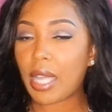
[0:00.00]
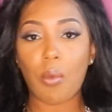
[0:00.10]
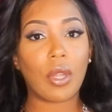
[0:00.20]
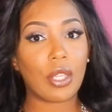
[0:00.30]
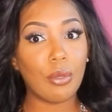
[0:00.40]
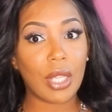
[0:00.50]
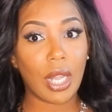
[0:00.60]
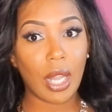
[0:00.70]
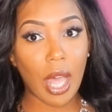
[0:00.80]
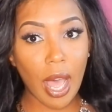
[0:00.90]
I want to use a
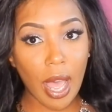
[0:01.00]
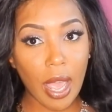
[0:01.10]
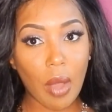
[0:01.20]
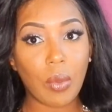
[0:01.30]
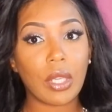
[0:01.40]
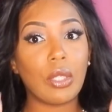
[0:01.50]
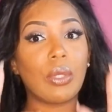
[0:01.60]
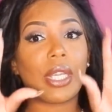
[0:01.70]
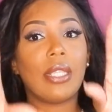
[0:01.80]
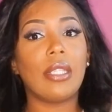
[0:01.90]
lot. I want to
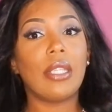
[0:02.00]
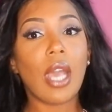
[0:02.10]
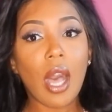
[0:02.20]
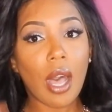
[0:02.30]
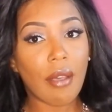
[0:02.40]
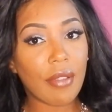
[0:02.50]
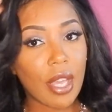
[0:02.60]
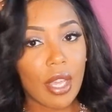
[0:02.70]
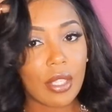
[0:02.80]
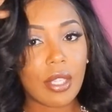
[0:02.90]
use enough
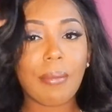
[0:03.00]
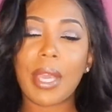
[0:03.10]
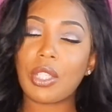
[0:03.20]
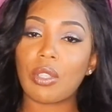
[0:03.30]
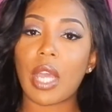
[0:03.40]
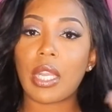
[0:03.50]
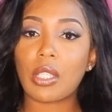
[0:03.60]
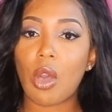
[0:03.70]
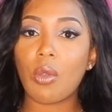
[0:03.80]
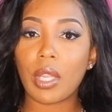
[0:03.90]
to make sure that it's
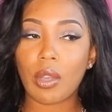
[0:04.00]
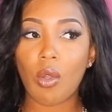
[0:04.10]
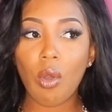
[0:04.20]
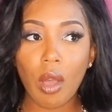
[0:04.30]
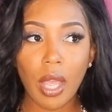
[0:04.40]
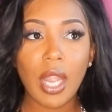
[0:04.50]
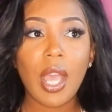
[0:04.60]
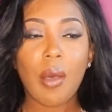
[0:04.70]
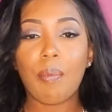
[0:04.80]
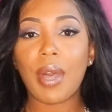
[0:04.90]
holding on.
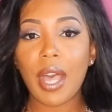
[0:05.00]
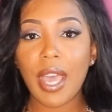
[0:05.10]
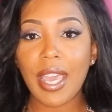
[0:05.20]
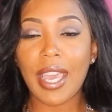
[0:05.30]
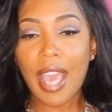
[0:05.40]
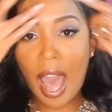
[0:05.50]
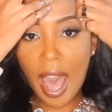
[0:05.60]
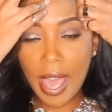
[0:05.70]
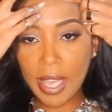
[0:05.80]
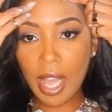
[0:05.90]
But
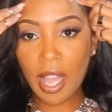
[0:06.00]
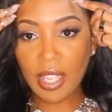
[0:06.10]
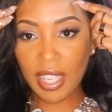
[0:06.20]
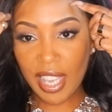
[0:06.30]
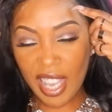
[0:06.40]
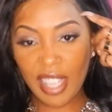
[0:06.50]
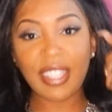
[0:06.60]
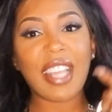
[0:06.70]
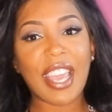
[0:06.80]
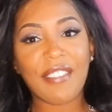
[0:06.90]
it
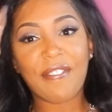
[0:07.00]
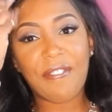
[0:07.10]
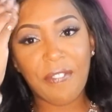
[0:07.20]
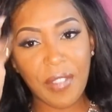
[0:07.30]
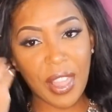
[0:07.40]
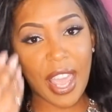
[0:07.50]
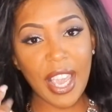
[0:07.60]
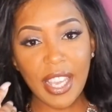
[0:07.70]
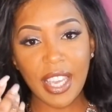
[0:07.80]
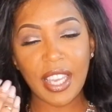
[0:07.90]
gets like
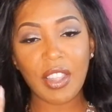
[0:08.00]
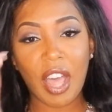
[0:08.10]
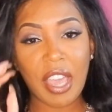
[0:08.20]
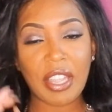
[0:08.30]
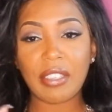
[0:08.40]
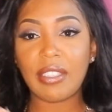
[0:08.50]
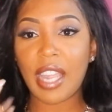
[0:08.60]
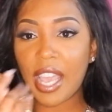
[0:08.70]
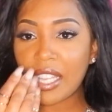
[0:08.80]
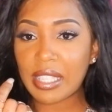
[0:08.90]
flaky, like
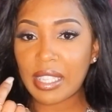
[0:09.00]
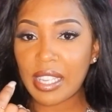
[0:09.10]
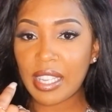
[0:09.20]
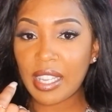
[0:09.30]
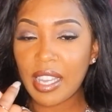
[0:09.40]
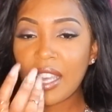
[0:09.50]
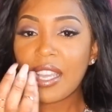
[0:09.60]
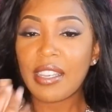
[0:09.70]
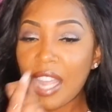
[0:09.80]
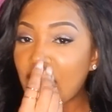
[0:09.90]
nasty
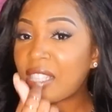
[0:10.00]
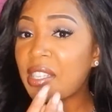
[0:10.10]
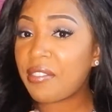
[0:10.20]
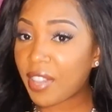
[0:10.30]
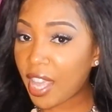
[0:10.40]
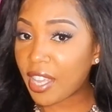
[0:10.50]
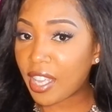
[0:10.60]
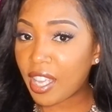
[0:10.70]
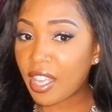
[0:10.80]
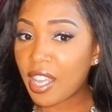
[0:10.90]

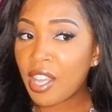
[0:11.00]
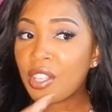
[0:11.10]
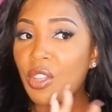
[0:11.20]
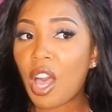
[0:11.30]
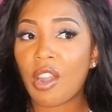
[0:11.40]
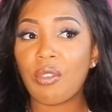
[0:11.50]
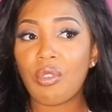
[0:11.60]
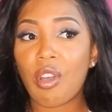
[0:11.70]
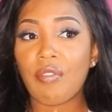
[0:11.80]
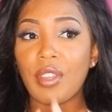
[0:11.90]
flaky. So I don't
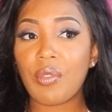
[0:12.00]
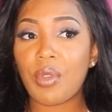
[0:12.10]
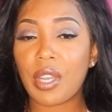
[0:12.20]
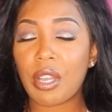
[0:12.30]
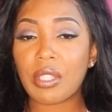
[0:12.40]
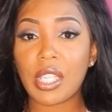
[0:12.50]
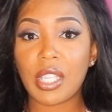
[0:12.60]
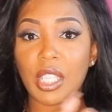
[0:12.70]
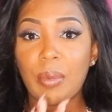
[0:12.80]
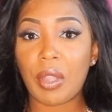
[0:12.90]
know if anyone else is
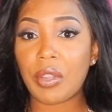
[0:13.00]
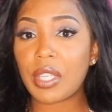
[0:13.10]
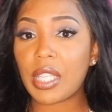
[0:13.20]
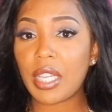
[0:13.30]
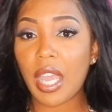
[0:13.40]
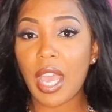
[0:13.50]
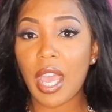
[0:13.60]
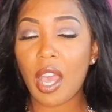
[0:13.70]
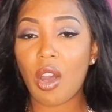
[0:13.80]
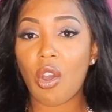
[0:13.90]
experiencing
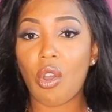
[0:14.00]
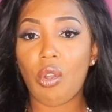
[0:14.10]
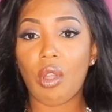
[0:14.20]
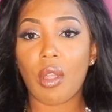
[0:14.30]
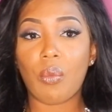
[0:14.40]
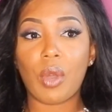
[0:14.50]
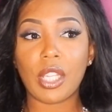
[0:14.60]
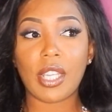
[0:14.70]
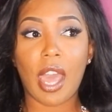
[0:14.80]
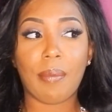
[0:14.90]
that, or what